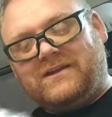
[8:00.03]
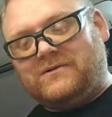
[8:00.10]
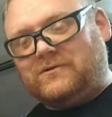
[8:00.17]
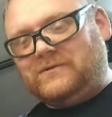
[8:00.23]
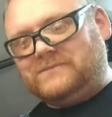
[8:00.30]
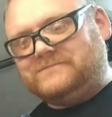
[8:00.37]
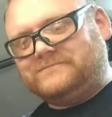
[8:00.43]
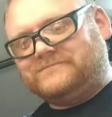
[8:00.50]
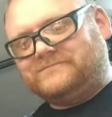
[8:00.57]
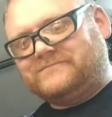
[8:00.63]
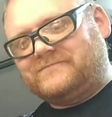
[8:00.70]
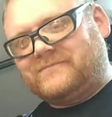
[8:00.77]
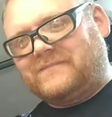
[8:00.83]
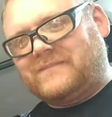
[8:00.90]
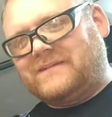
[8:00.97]
cool.
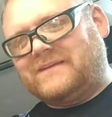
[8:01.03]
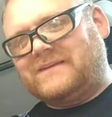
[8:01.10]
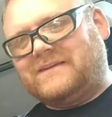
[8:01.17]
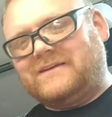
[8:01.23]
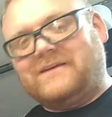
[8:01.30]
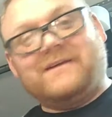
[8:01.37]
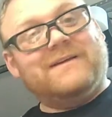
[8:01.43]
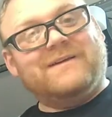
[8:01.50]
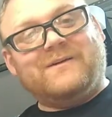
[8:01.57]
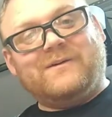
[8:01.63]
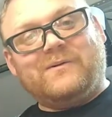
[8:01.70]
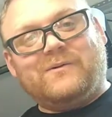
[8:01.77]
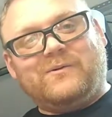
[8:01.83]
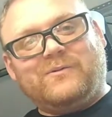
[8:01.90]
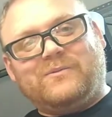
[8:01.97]

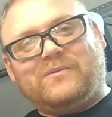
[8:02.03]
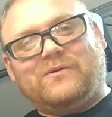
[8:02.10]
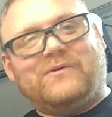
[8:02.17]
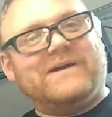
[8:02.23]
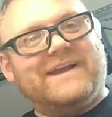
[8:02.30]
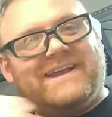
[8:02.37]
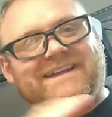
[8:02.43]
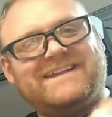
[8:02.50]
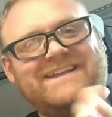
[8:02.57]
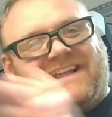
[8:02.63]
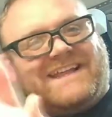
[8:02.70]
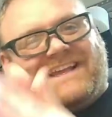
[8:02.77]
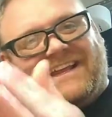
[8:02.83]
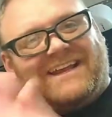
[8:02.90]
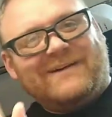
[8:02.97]
Oh boy.
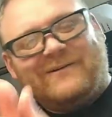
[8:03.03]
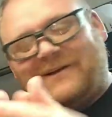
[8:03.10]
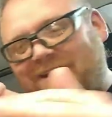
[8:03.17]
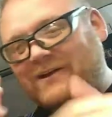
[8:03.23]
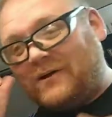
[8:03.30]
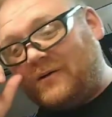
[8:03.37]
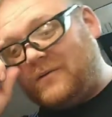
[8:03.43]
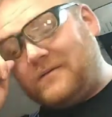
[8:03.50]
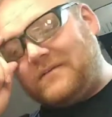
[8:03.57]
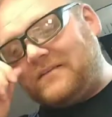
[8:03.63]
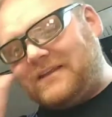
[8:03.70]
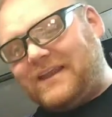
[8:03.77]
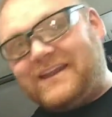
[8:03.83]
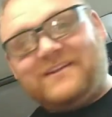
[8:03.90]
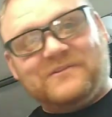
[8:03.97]
Here we go.
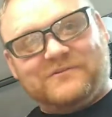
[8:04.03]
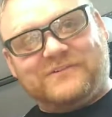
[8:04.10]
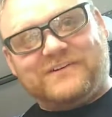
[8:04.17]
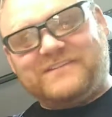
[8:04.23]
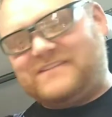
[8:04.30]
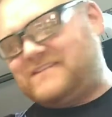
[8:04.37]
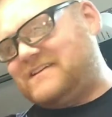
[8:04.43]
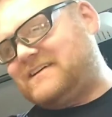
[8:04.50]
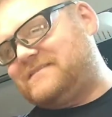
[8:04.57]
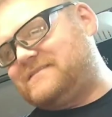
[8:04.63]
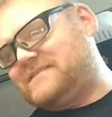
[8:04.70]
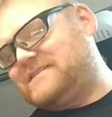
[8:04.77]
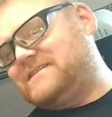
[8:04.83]
Into the fun stuff.